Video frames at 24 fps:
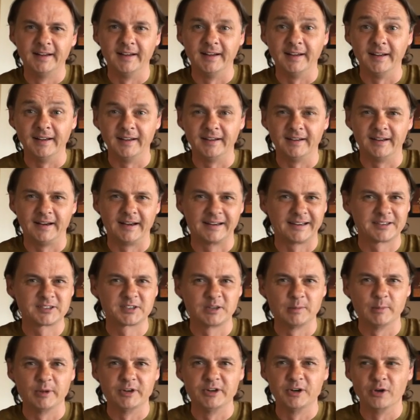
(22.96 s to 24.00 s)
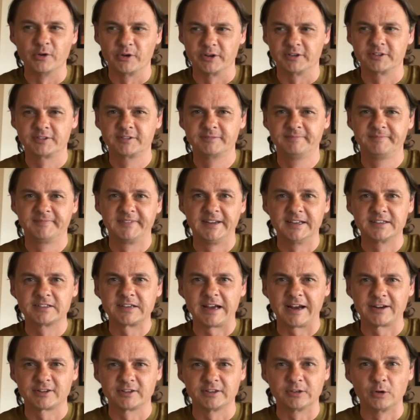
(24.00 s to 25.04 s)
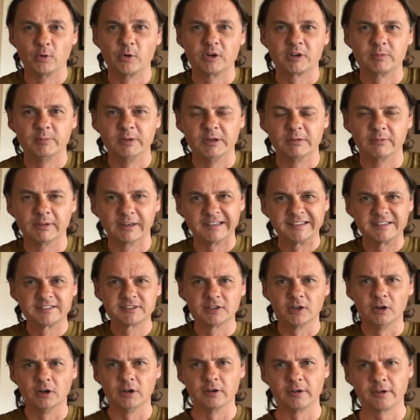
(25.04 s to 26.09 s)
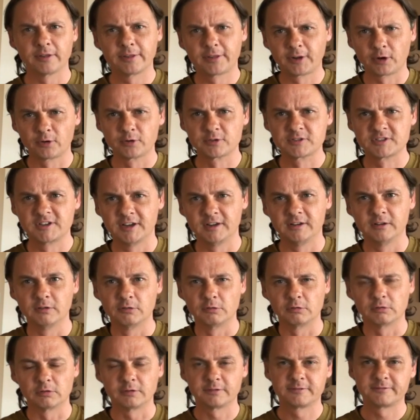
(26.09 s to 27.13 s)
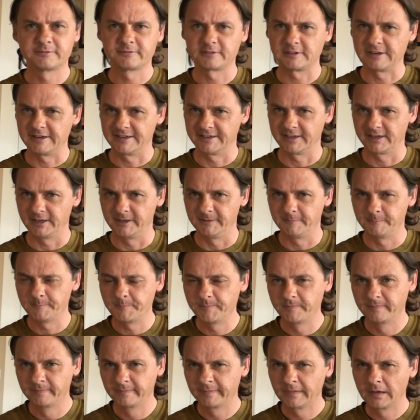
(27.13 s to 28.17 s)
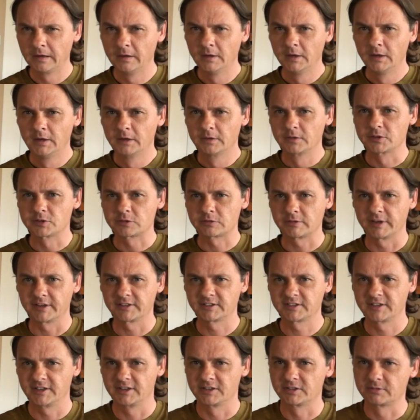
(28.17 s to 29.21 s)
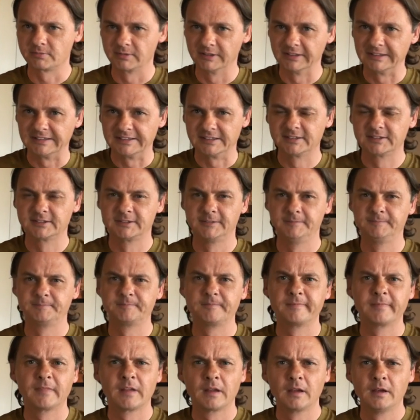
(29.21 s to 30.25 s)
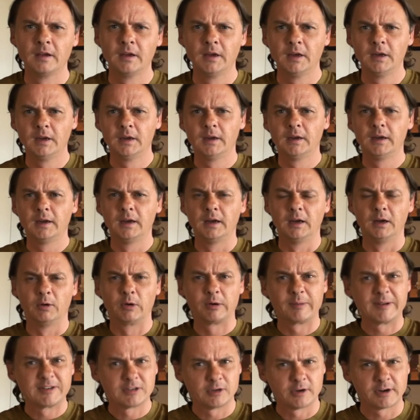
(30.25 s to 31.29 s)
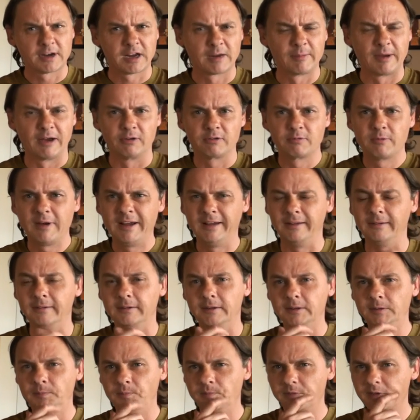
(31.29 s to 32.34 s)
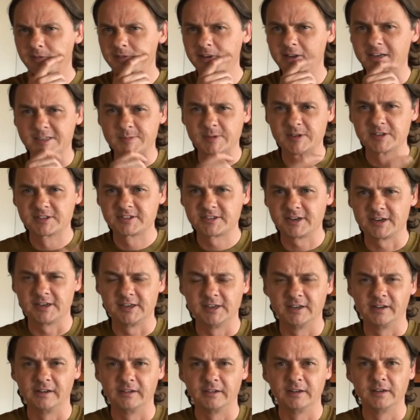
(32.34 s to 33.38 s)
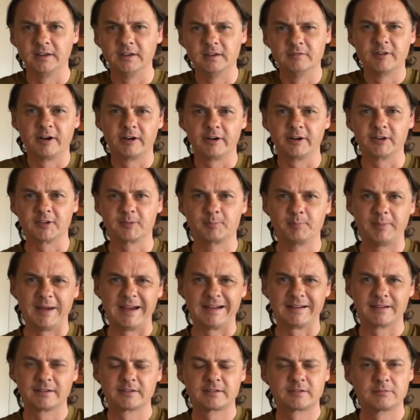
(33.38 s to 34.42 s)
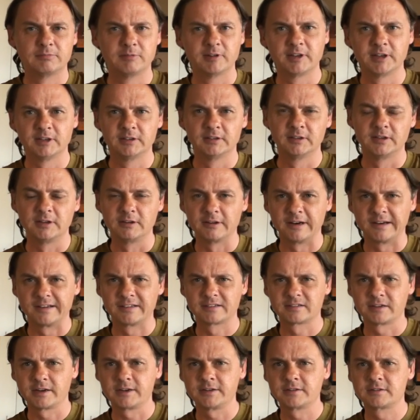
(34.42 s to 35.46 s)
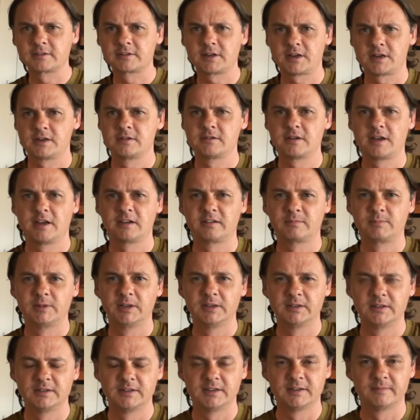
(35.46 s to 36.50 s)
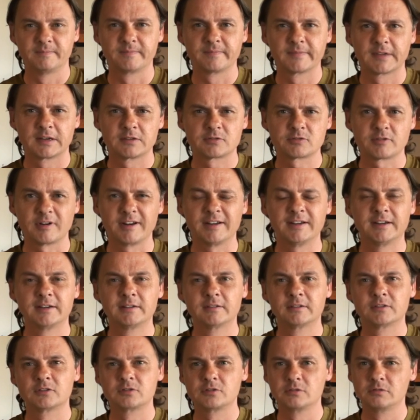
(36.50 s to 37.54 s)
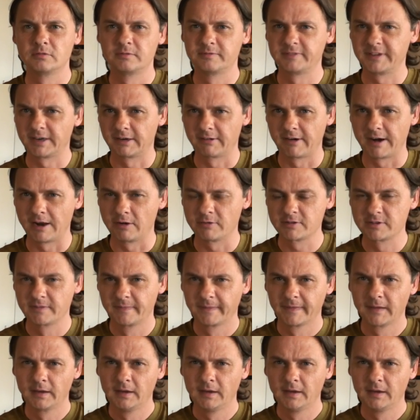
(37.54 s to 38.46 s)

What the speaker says: I guess someone noticed. It's actually going to be released on Thursday or Friday. The stress test release. What am I talking about? Well, the Fed has been studying the various banks within the United States and has been trying to figure out